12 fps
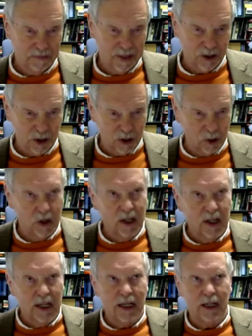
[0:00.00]
So
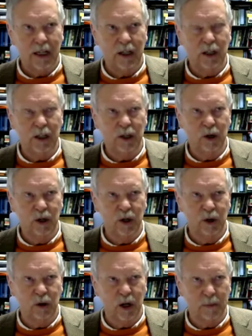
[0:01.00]

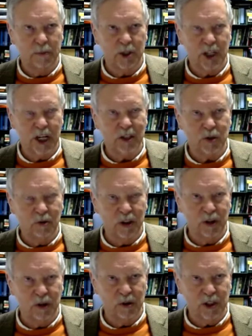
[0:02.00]
you're obsessed
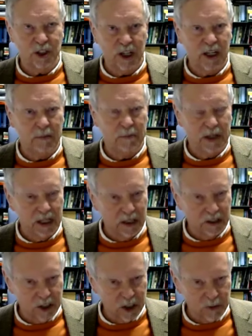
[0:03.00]
with your city
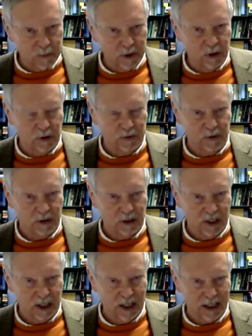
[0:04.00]
because it's beautiful.
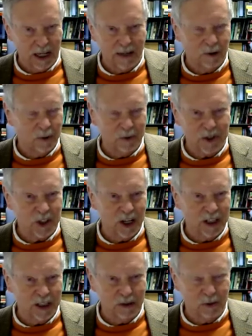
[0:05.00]
And I've always
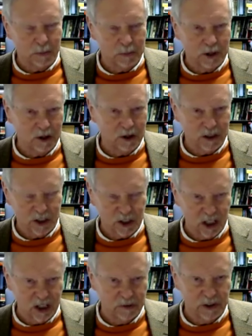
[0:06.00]
thought that when Pericles
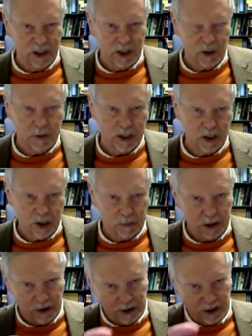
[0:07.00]
delivered this speech, the
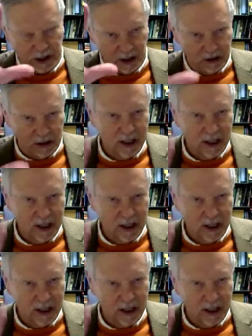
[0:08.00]
Parthenon